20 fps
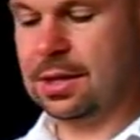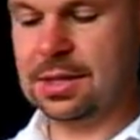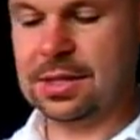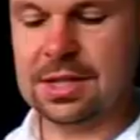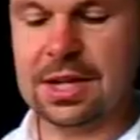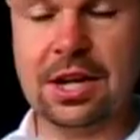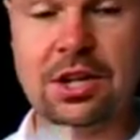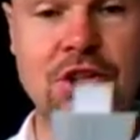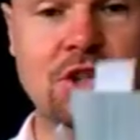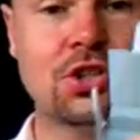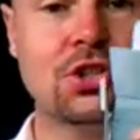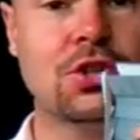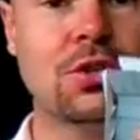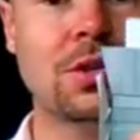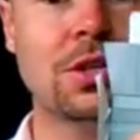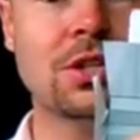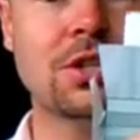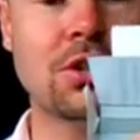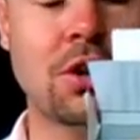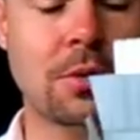is attached
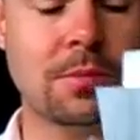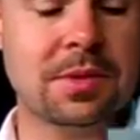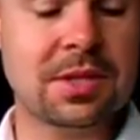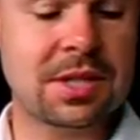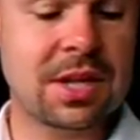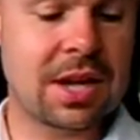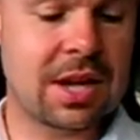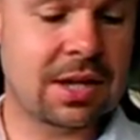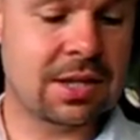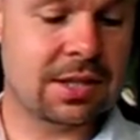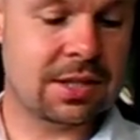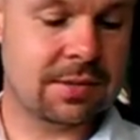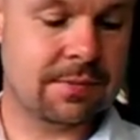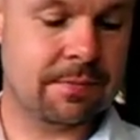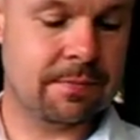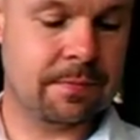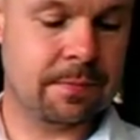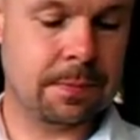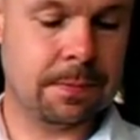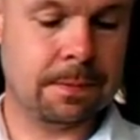to your top stairs.
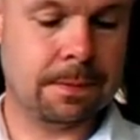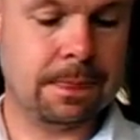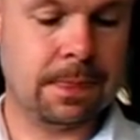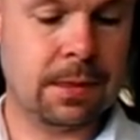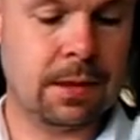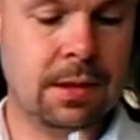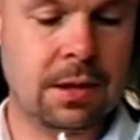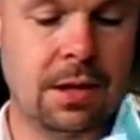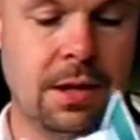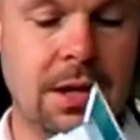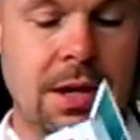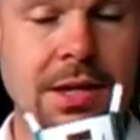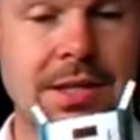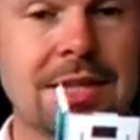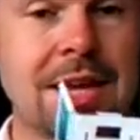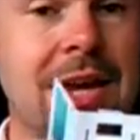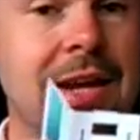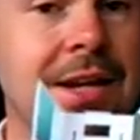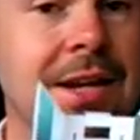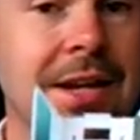
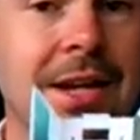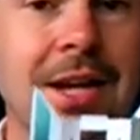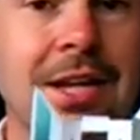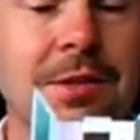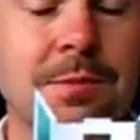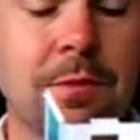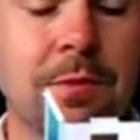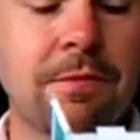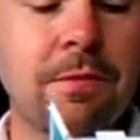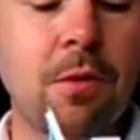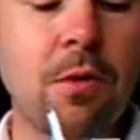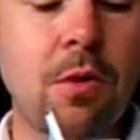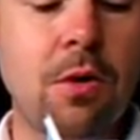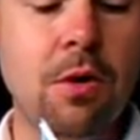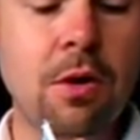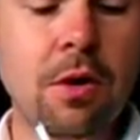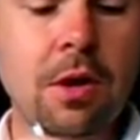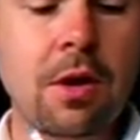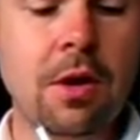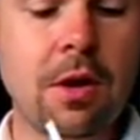Exactly as
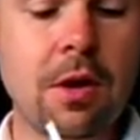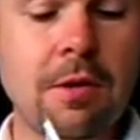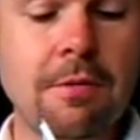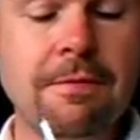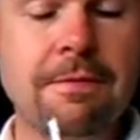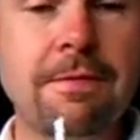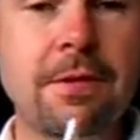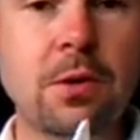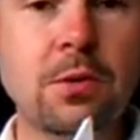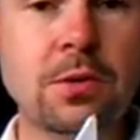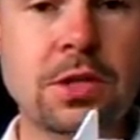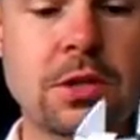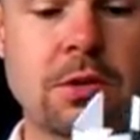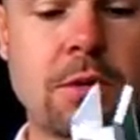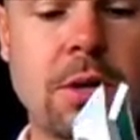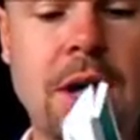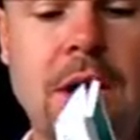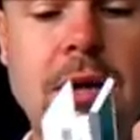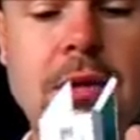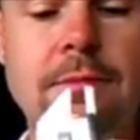before, fold it
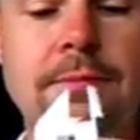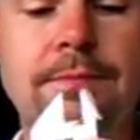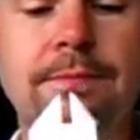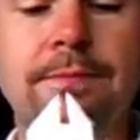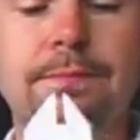all out,